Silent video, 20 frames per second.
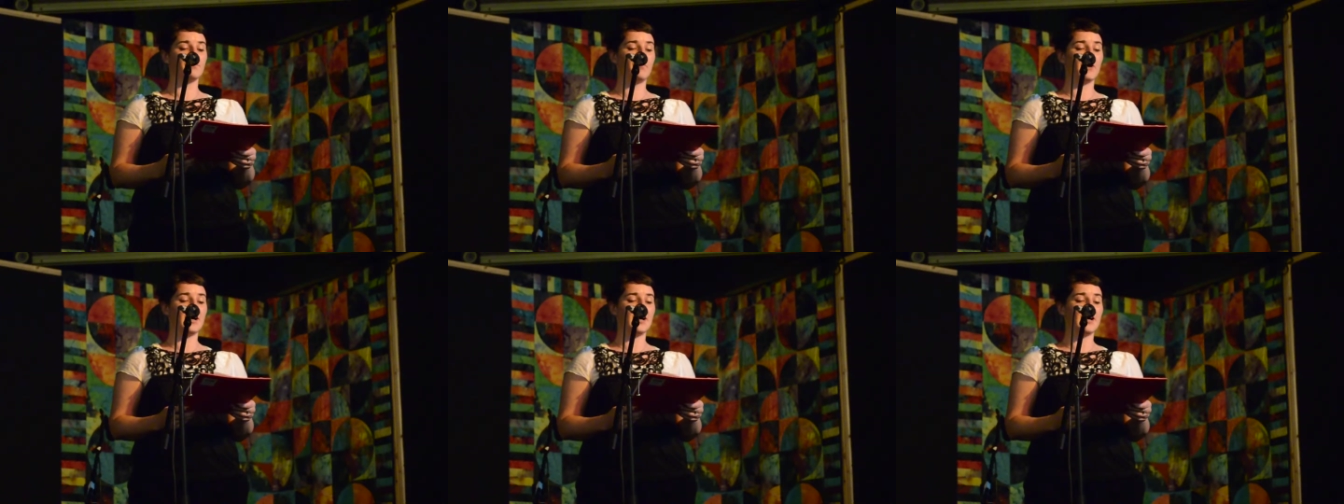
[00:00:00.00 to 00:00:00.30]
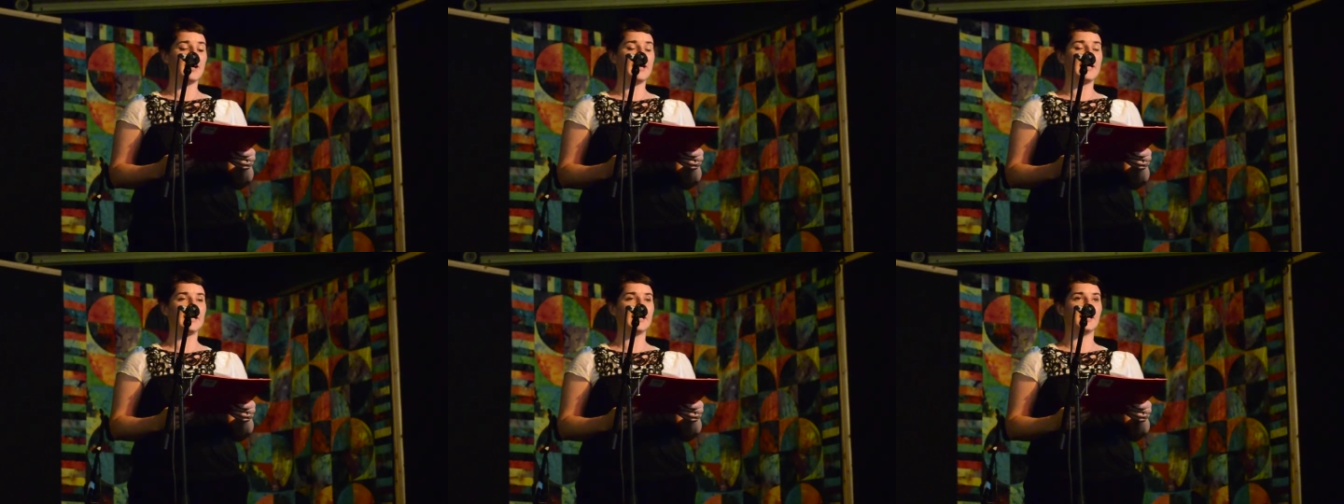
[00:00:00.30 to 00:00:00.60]

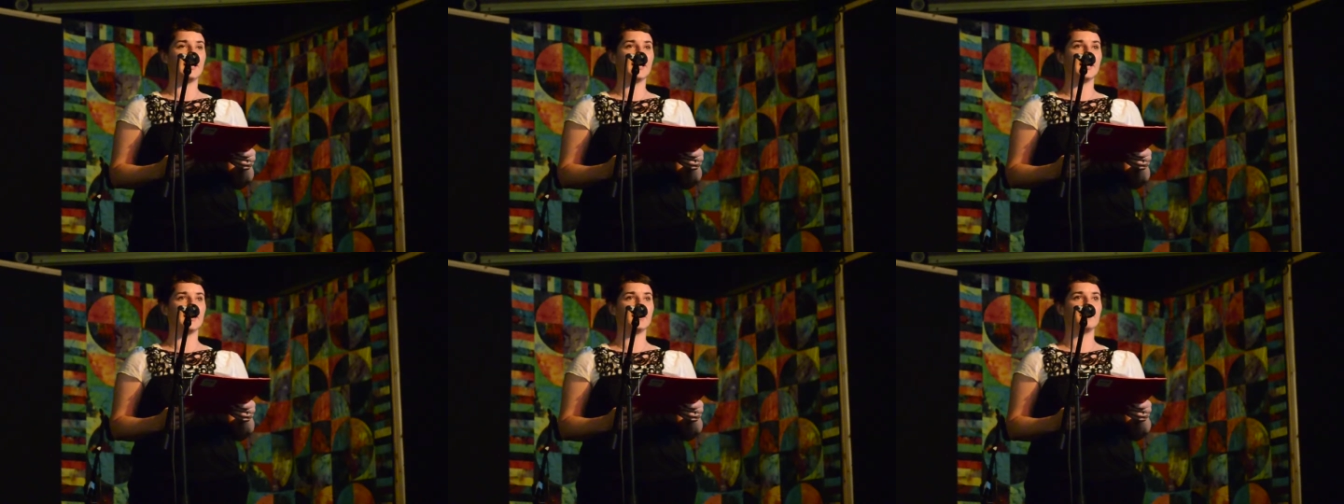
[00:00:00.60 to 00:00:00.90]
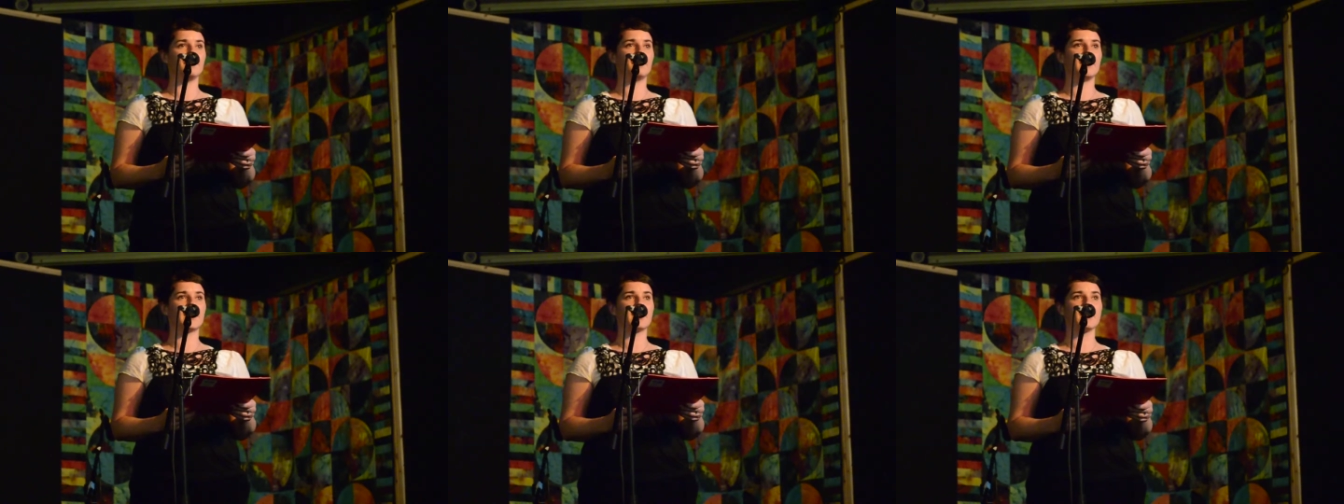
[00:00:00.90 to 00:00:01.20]

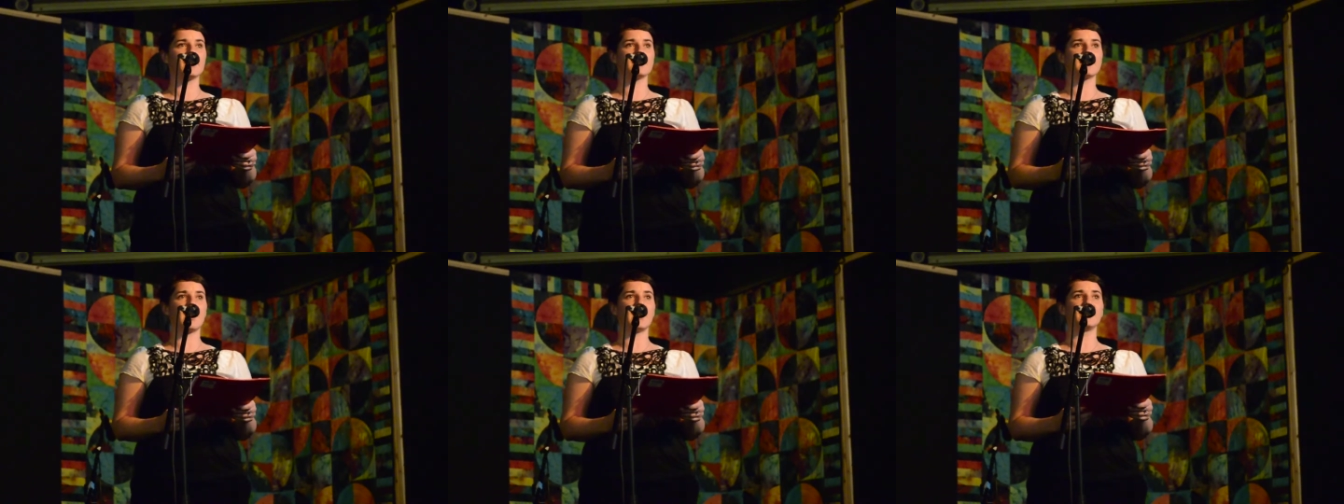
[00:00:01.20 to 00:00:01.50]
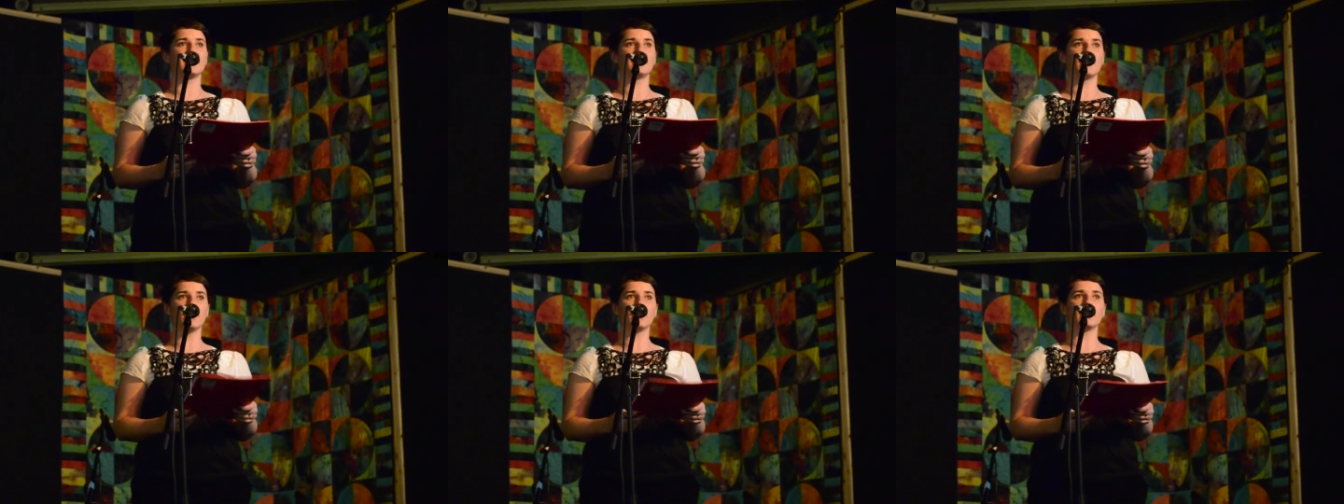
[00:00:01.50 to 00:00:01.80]
but because
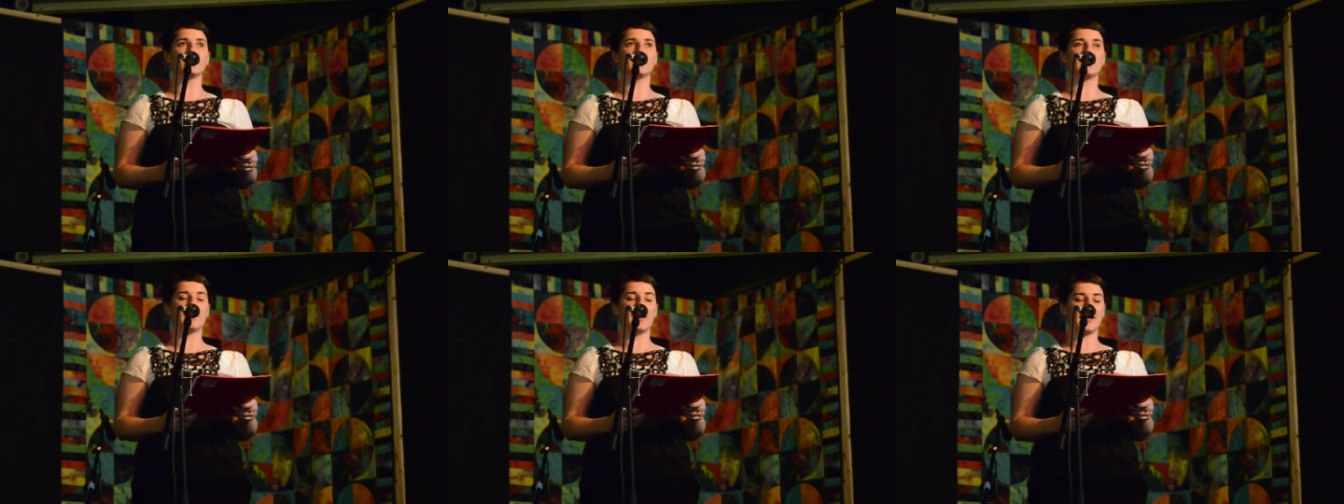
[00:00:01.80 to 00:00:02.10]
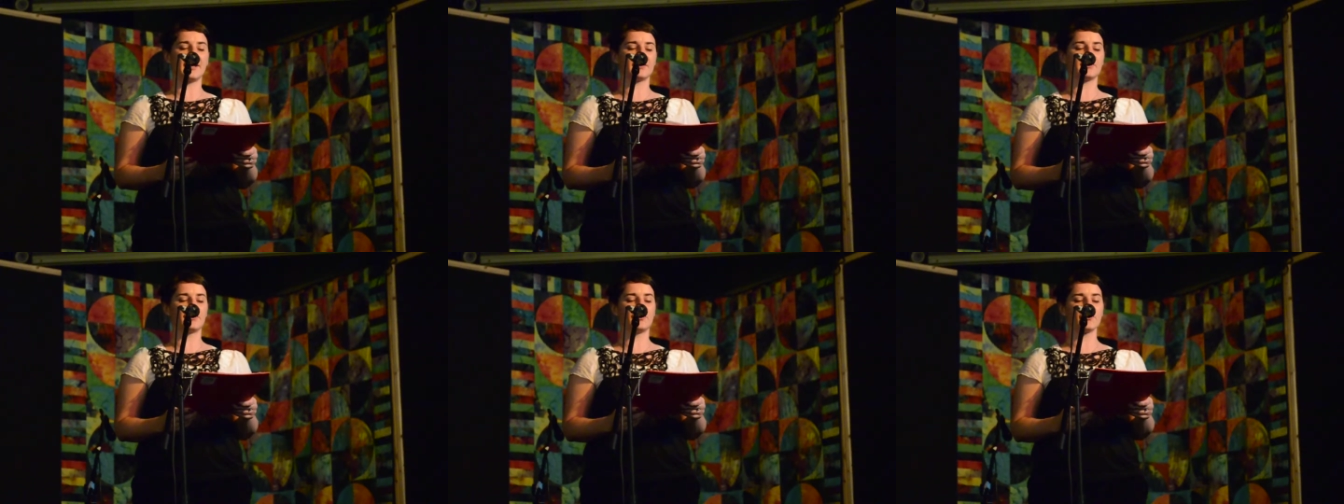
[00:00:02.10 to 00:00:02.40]
I don't
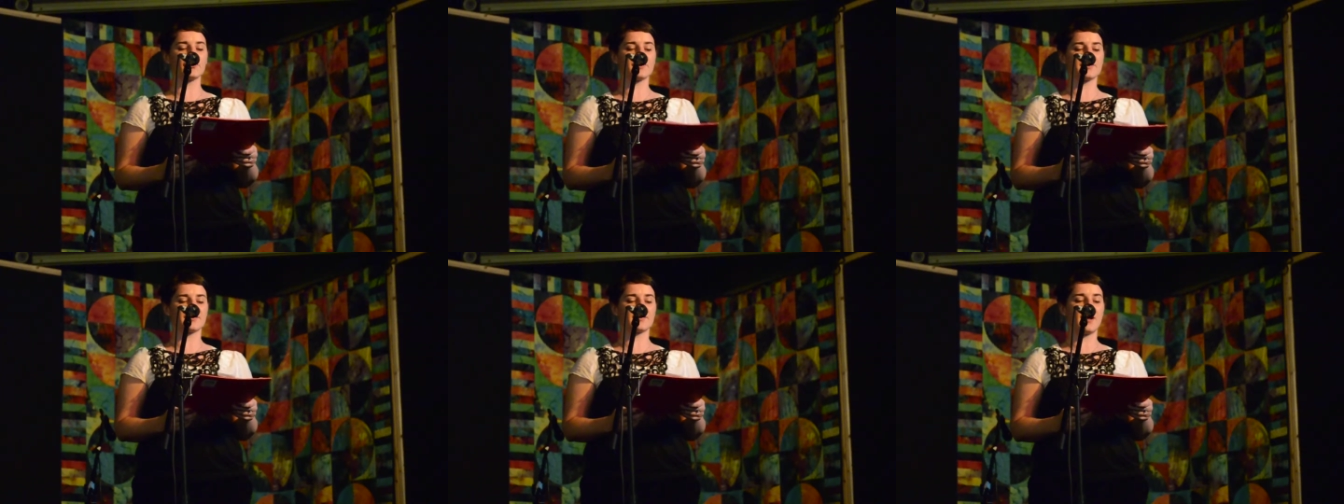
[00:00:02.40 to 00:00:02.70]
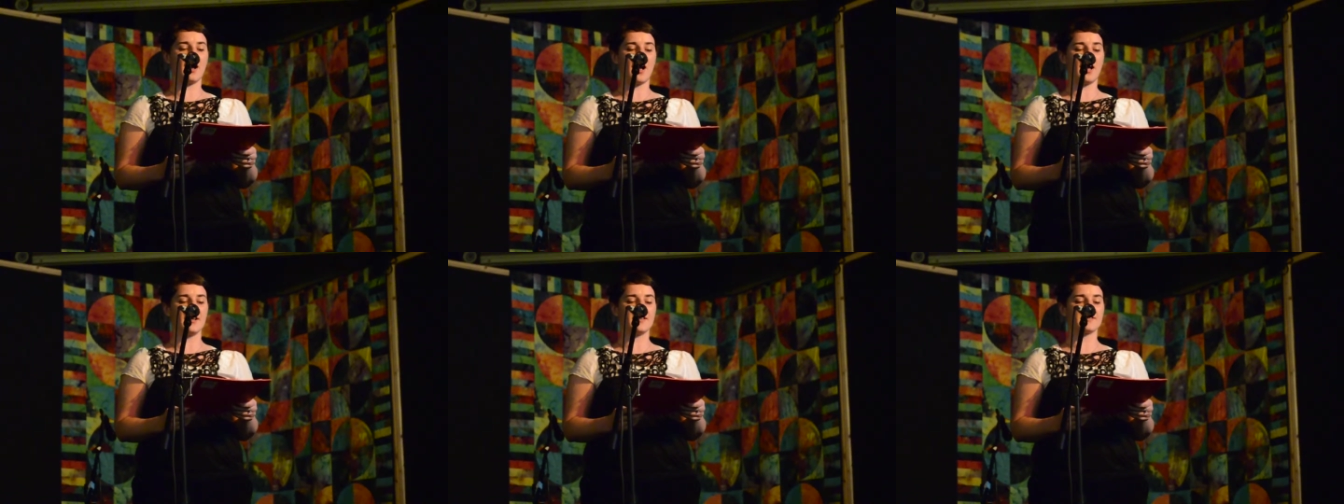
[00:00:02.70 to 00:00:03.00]
like tourist
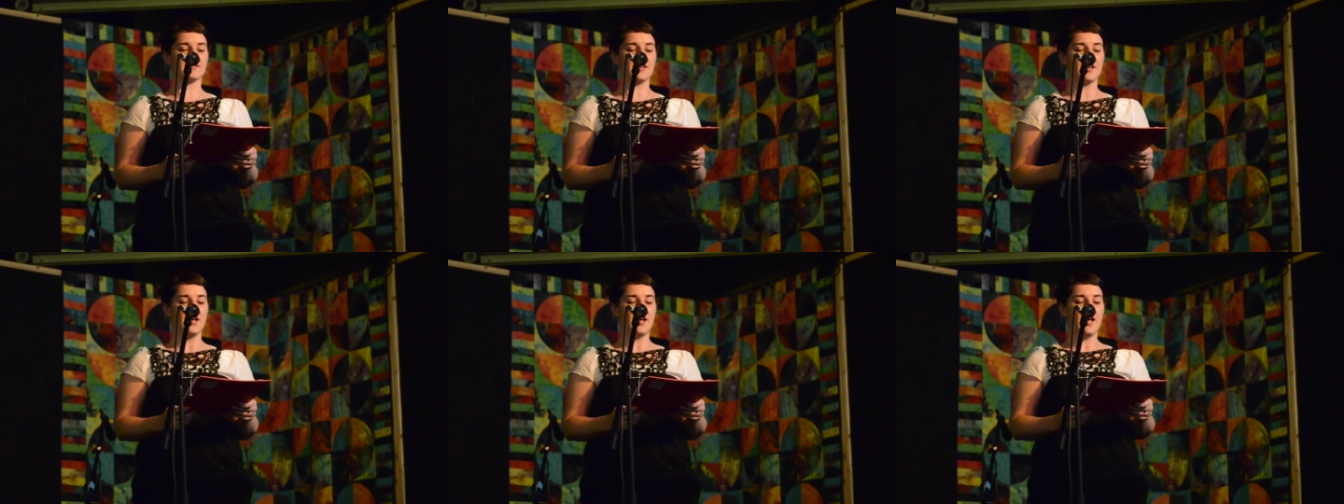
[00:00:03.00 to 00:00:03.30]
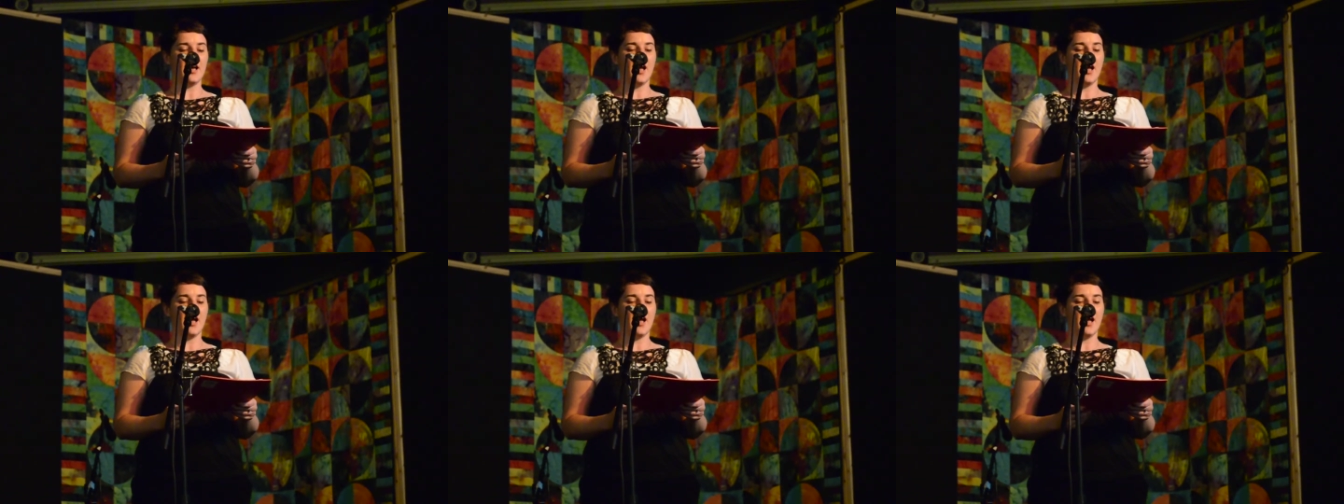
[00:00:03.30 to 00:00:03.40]
guides,